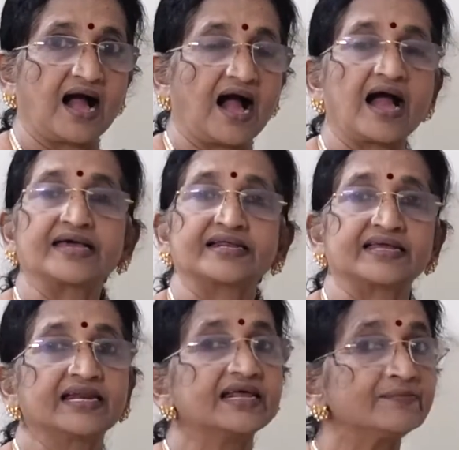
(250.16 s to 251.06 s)
I
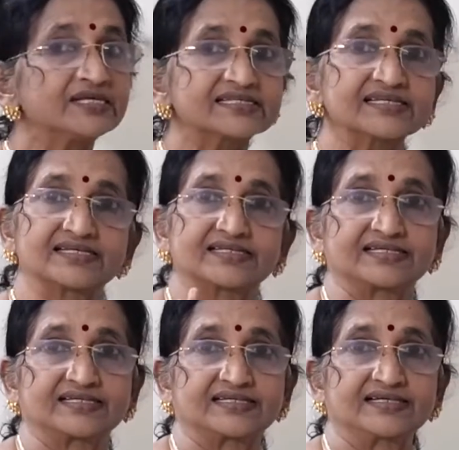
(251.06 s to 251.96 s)
really missed
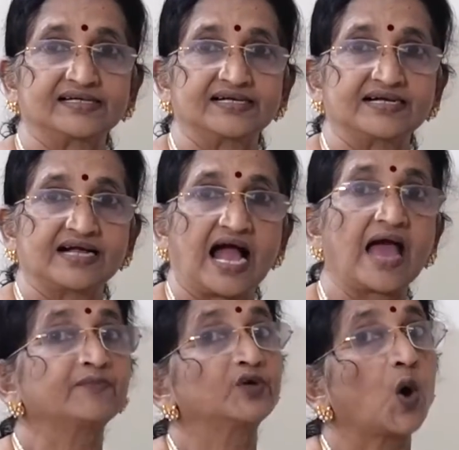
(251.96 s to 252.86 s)
it. I
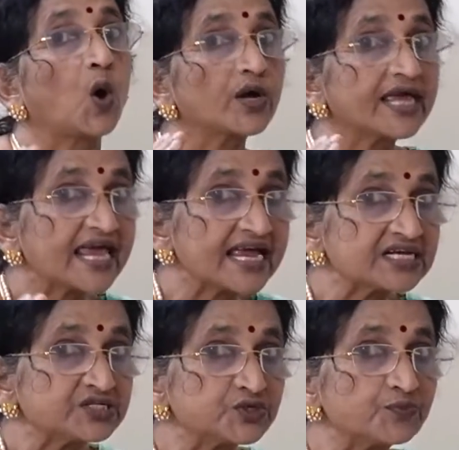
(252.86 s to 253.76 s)
am
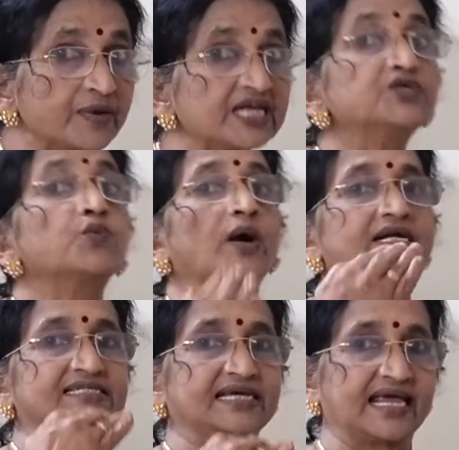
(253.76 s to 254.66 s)
longing to meet
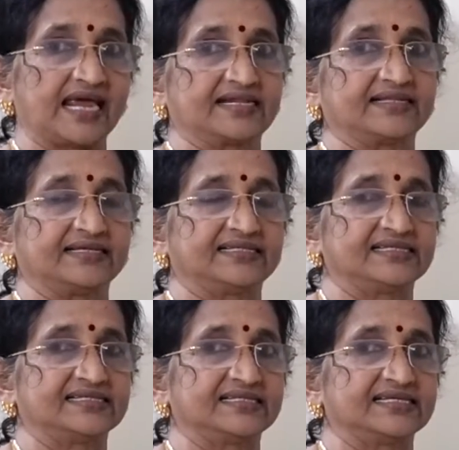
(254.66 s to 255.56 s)
once again.
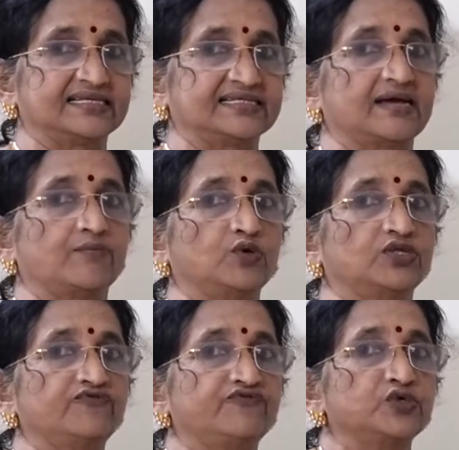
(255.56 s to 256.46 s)
This is about
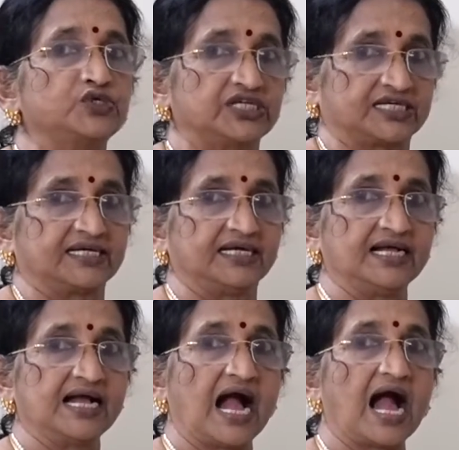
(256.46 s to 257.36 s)
the future.
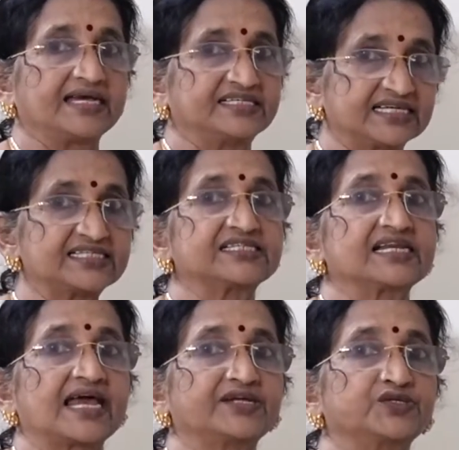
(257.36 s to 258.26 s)
I just
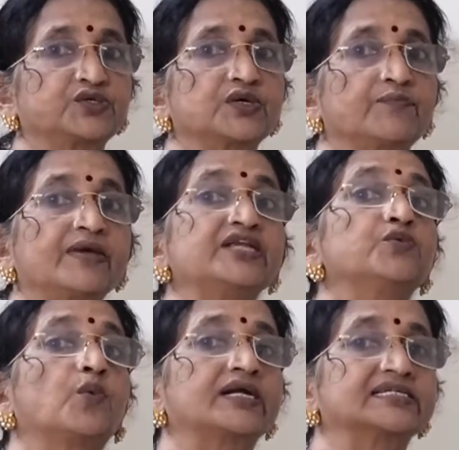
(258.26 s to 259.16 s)
like to meet
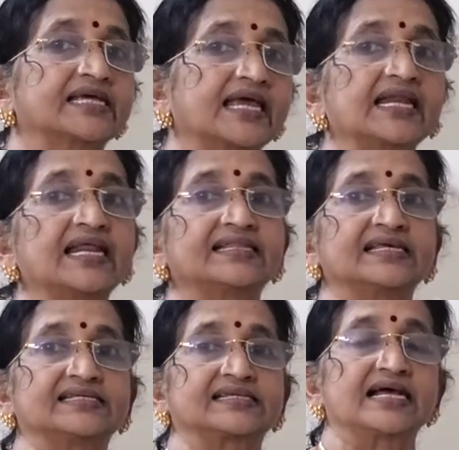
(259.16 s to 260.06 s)
once again like
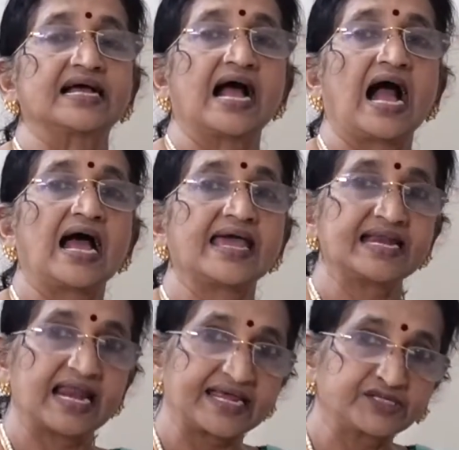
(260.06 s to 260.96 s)
this.
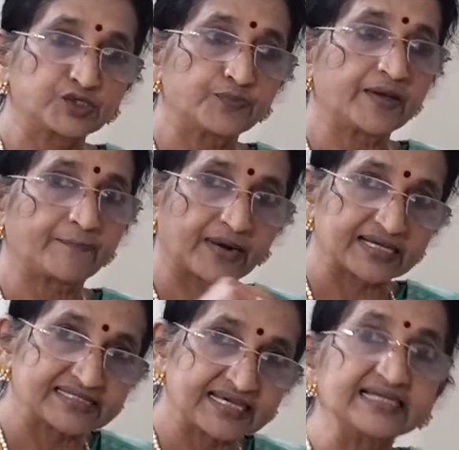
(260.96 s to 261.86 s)
I like to be
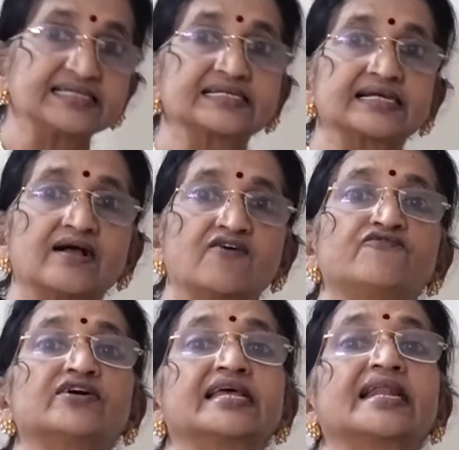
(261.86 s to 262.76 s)
present
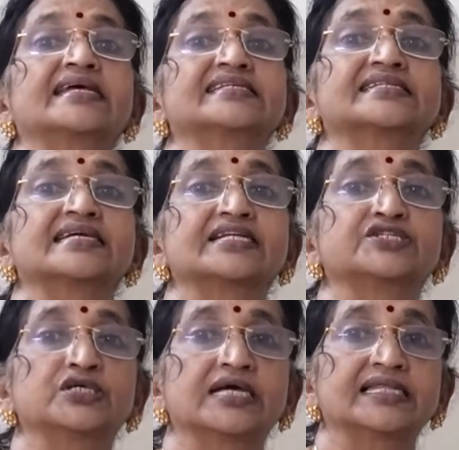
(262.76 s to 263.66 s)
for the next
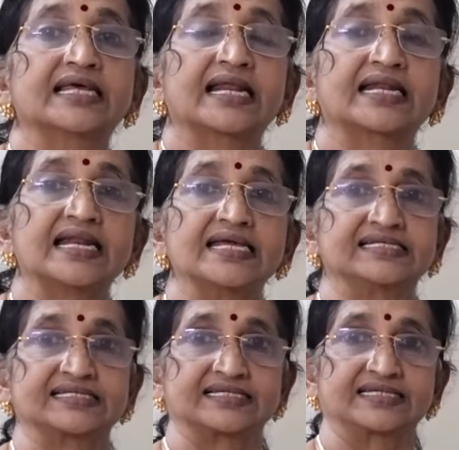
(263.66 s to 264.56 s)
get-together at
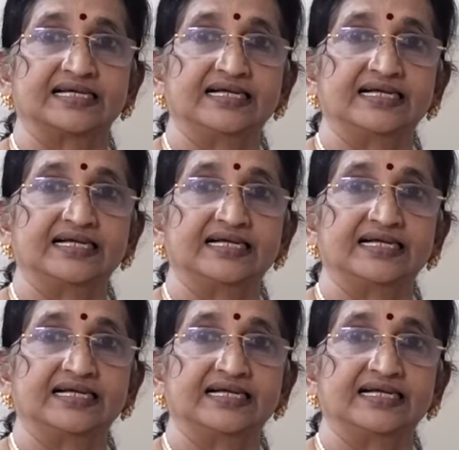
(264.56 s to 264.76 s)
least.